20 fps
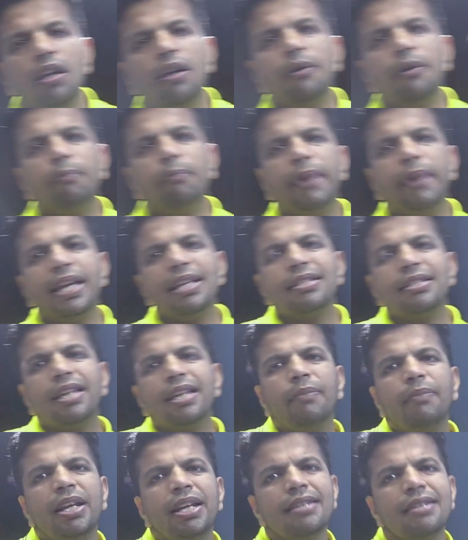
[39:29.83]
Page
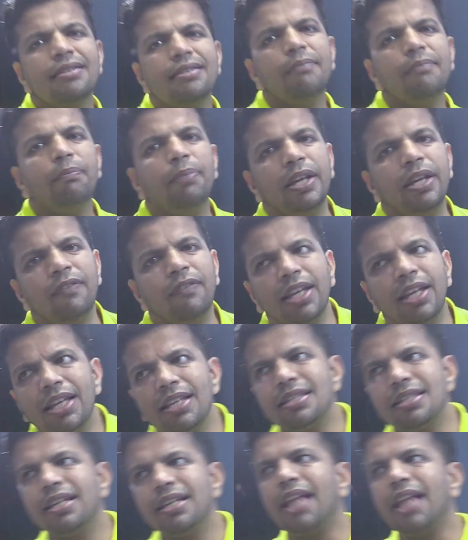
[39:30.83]
table is simply, we can
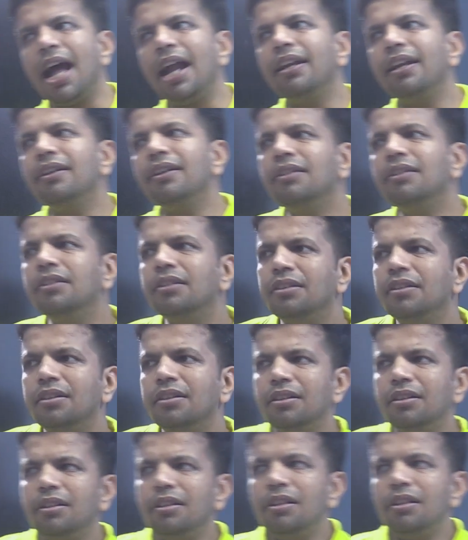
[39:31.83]
say that
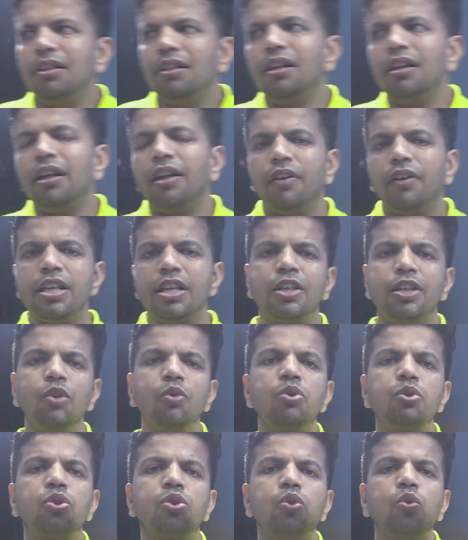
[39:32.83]
is
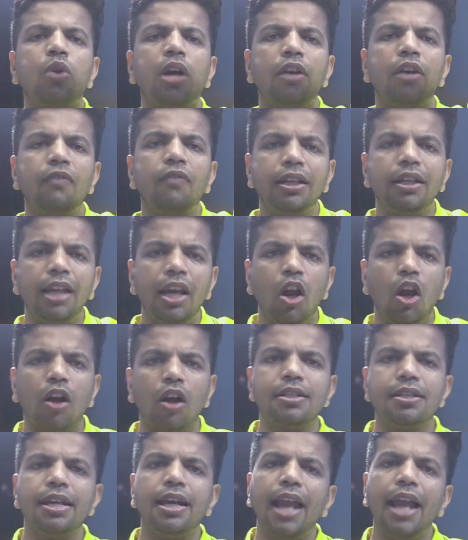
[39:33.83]
used to convert the
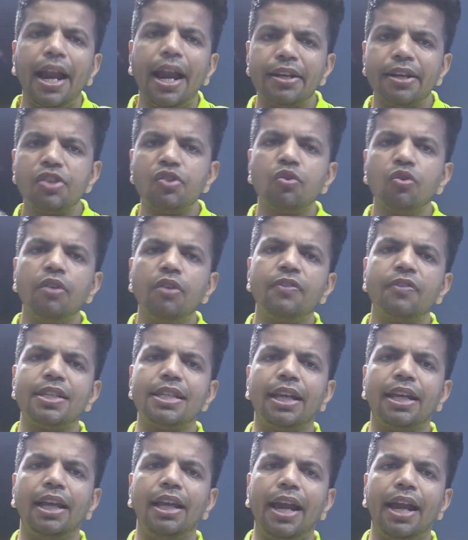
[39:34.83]
logical address to the
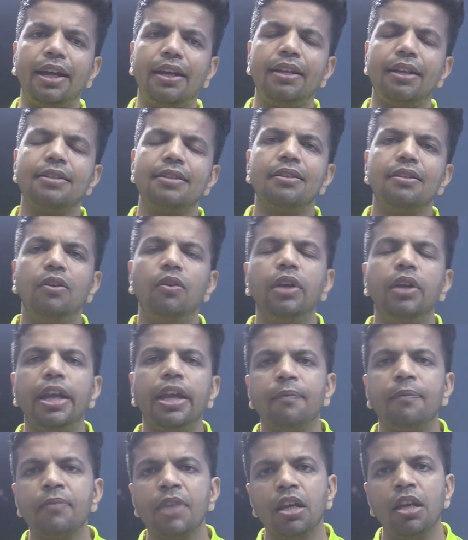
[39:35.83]
physical address.
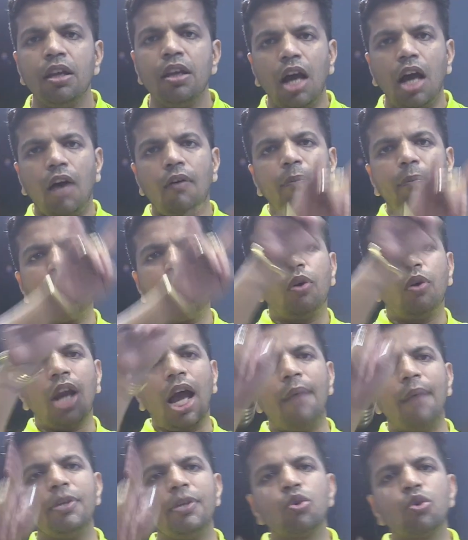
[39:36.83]
Okay, our
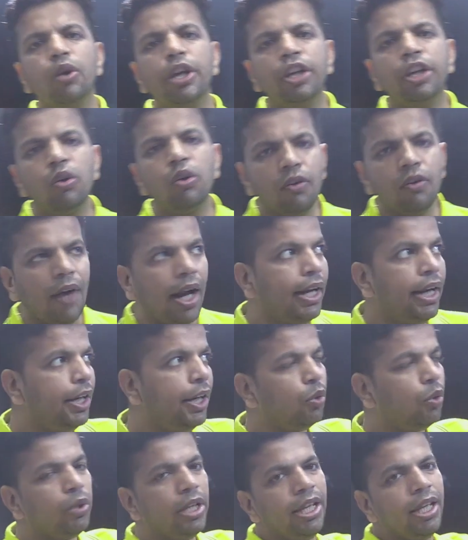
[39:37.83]
program is going to divide
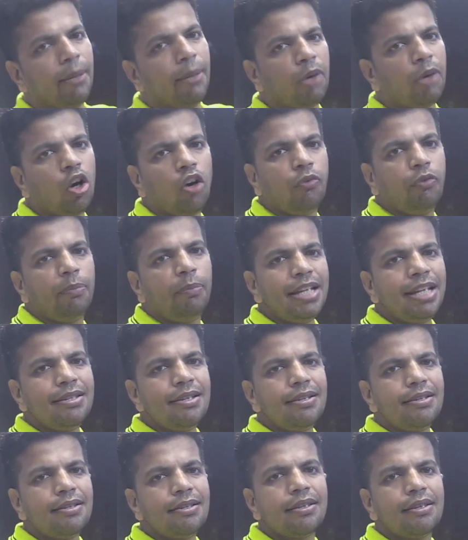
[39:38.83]
into the number of
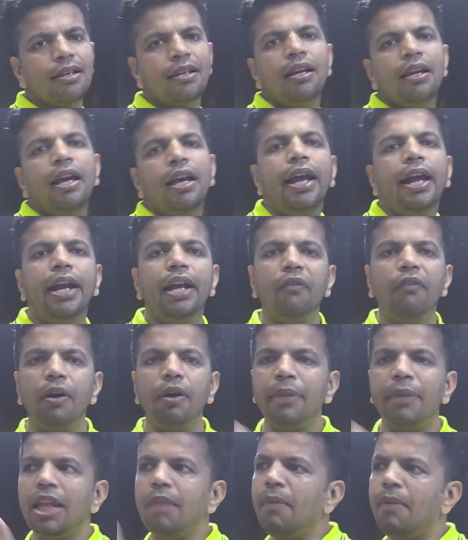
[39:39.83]
pages and our
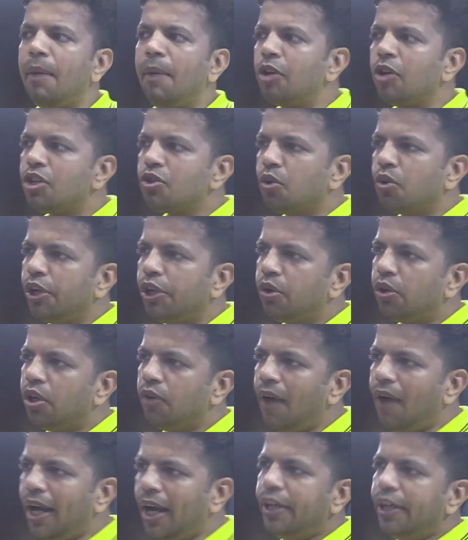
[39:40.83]
main memory is going to
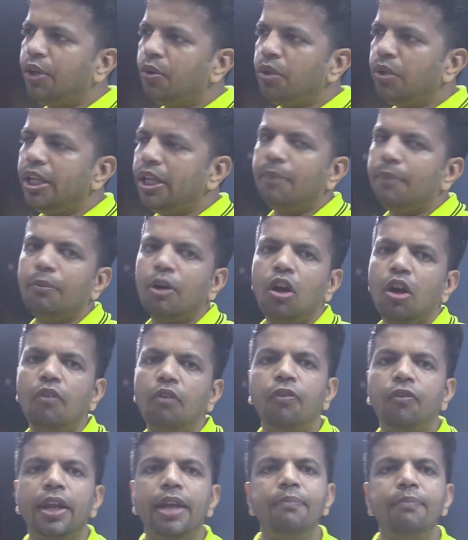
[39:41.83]
divide into the number of
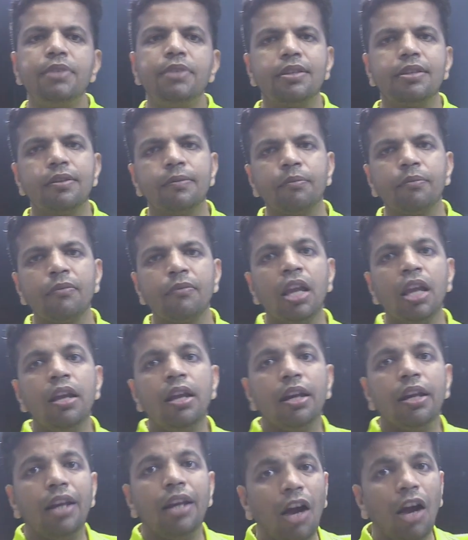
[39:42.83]
frames.
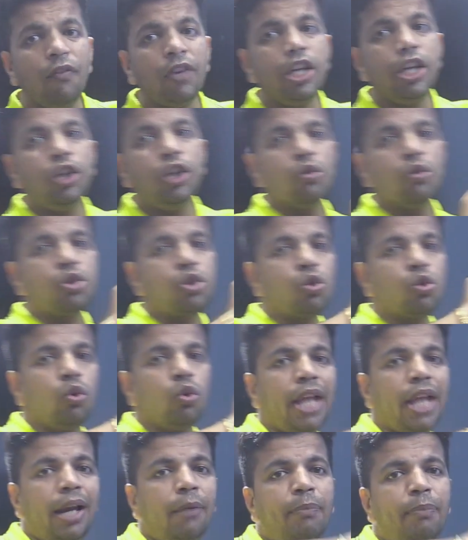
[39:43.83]
Now we need to store
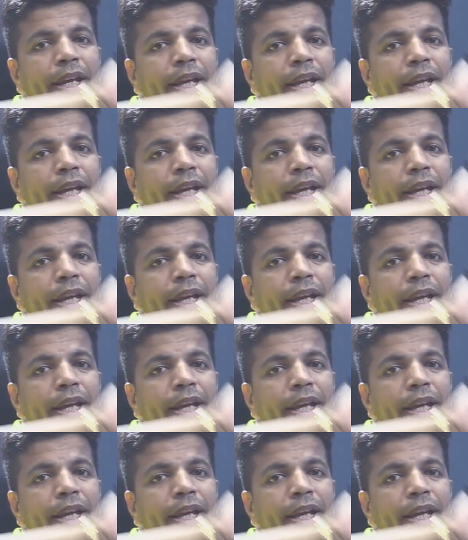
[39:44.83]
that page